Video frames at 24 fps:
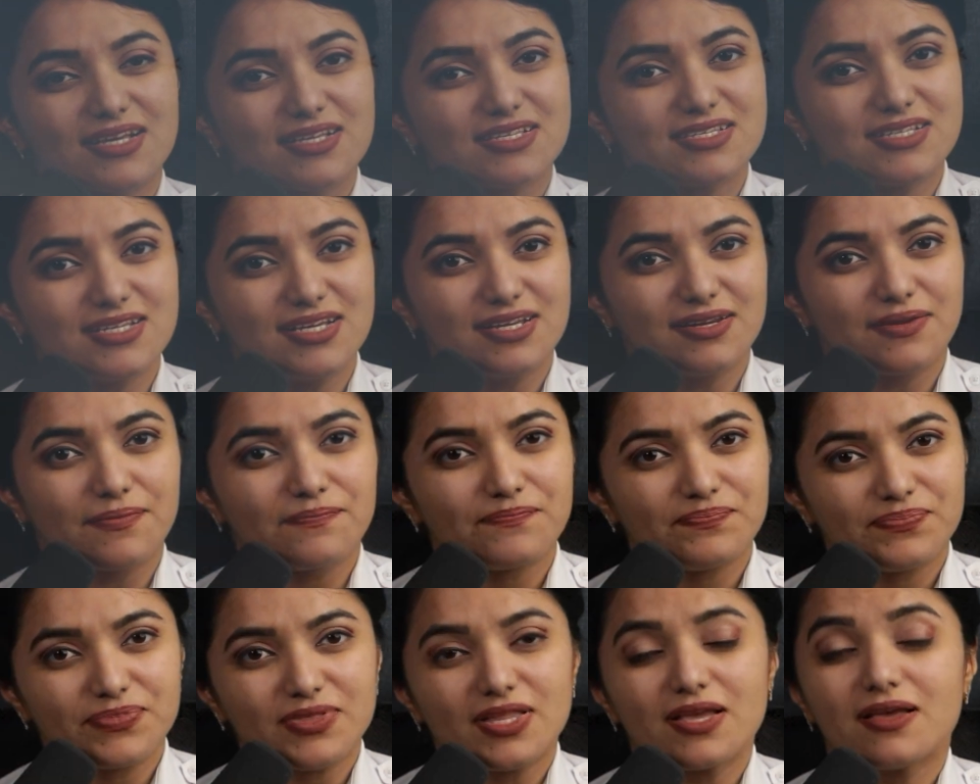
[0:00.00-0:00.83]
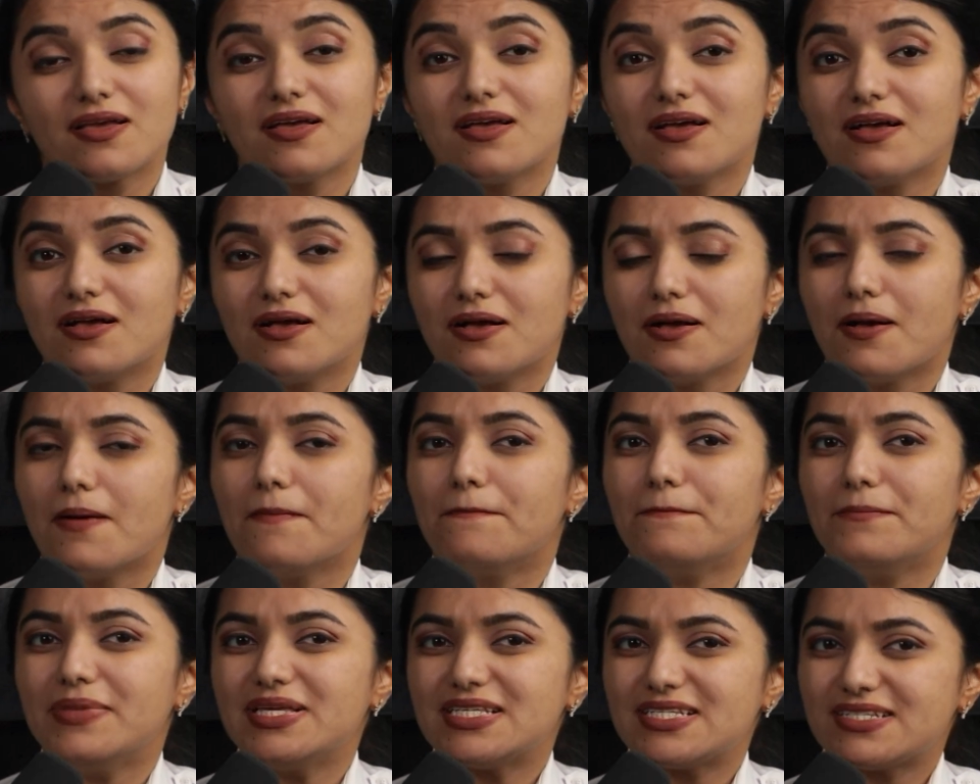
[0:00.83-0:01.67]
succeed.
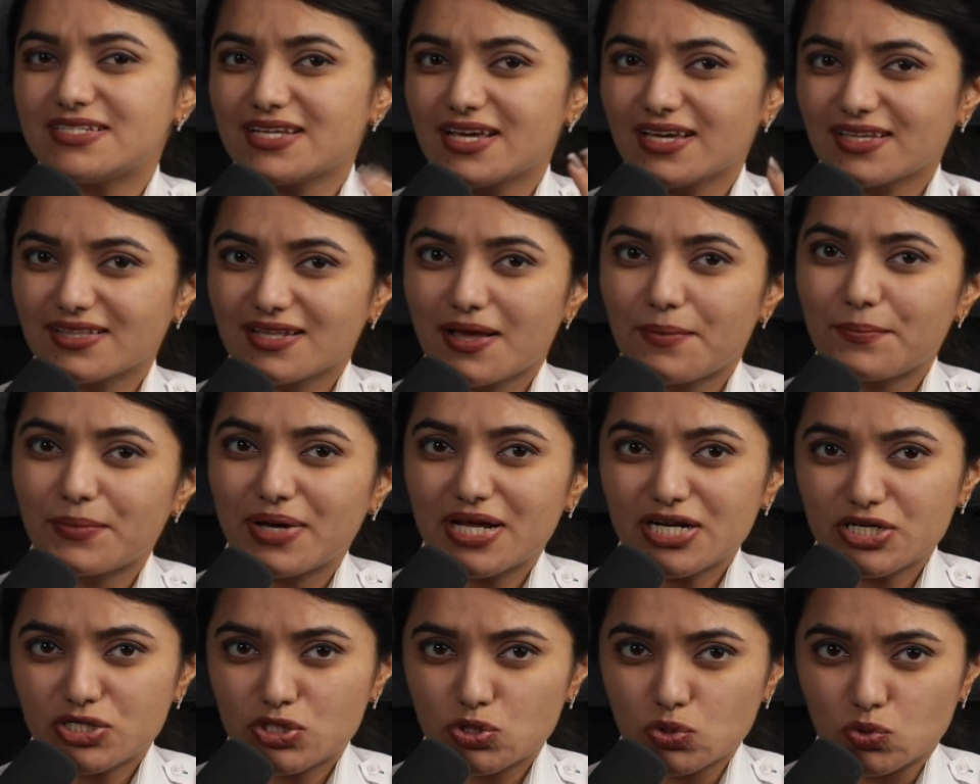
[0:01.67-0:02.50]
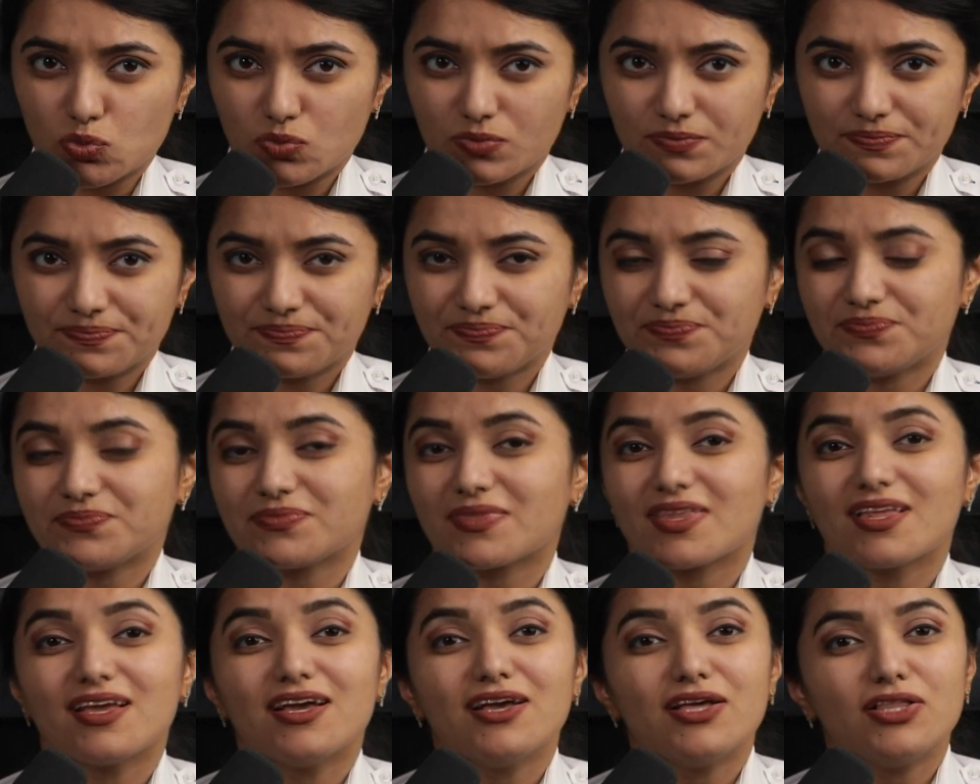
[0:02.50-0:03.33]
Mistake number two,
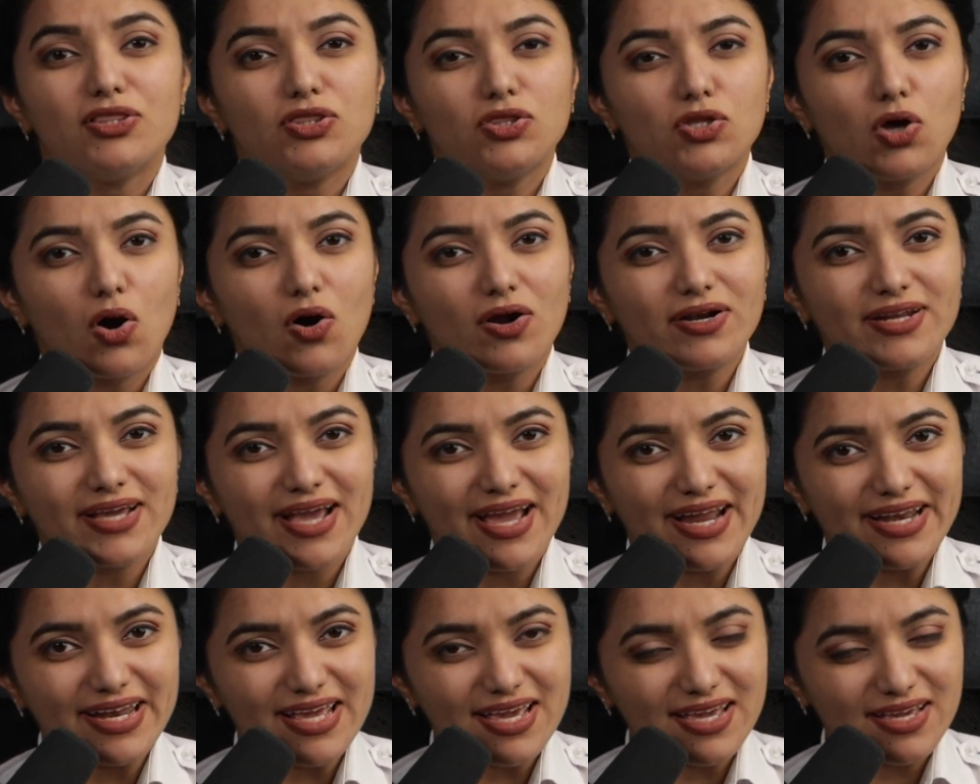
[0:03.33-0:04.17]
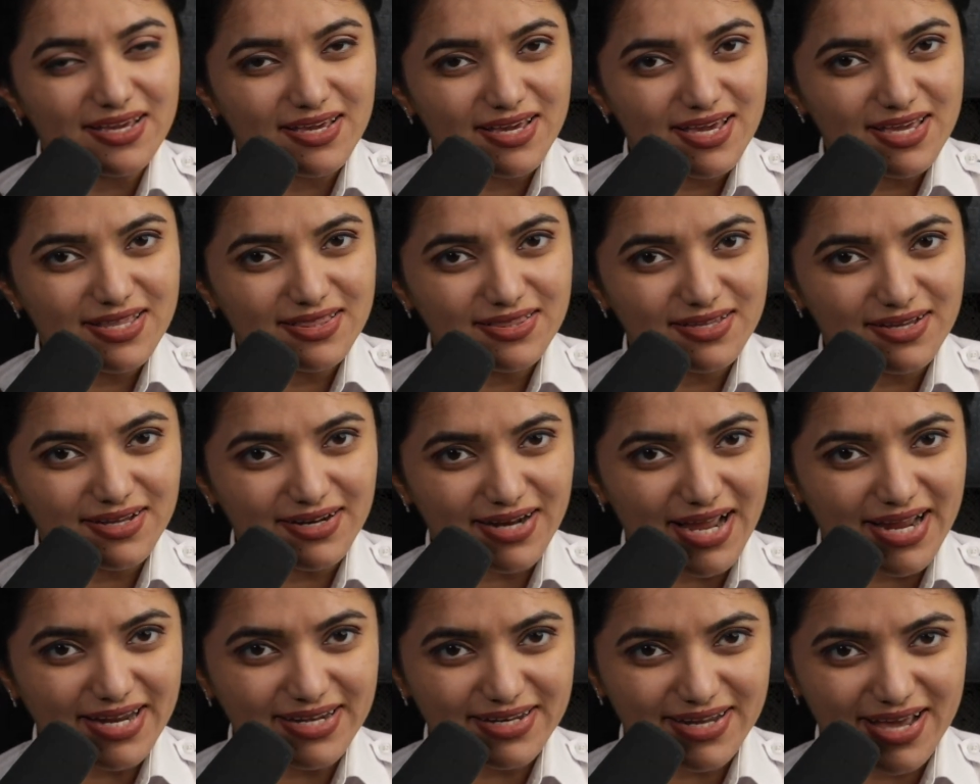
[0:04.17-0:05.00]
not heading in the
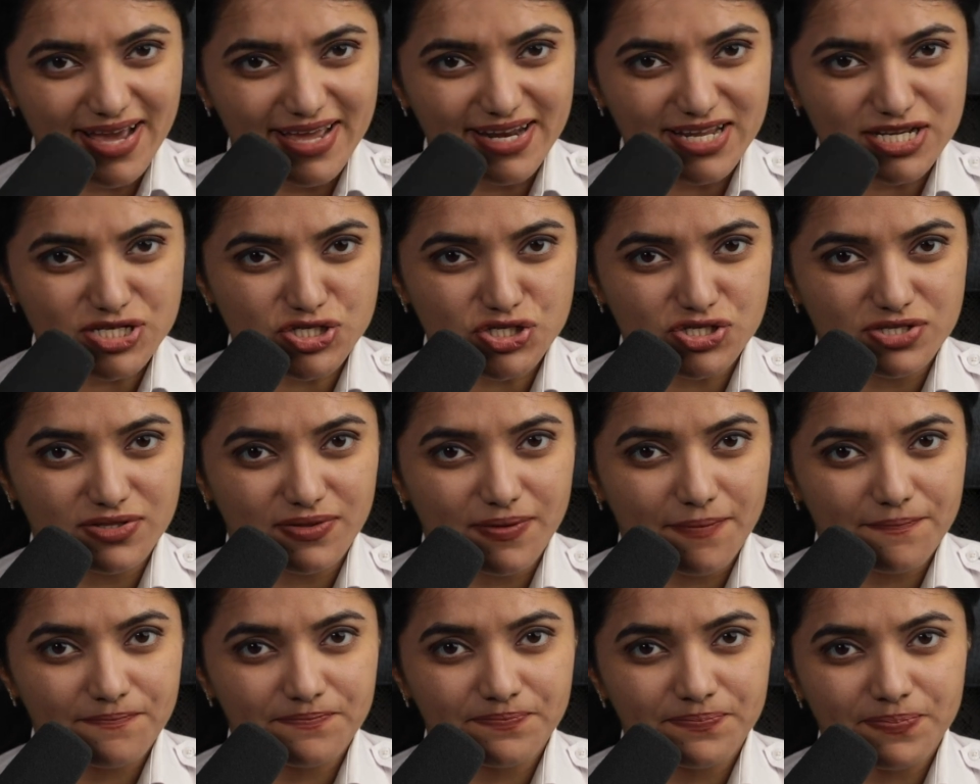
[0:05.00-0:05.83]
right direction.